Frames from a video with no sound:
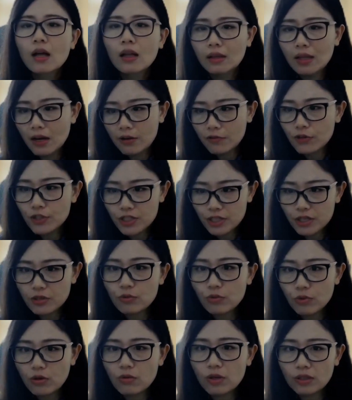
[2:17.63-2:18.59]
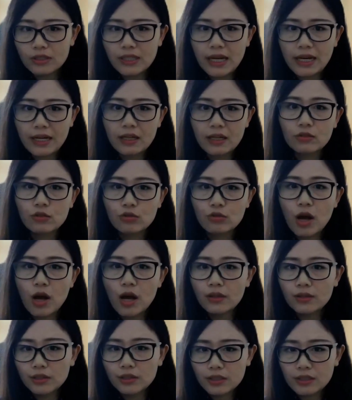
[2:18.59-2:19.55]
leveraging real-world data to
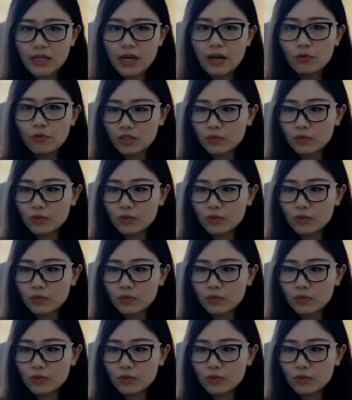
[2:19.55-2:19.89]
understand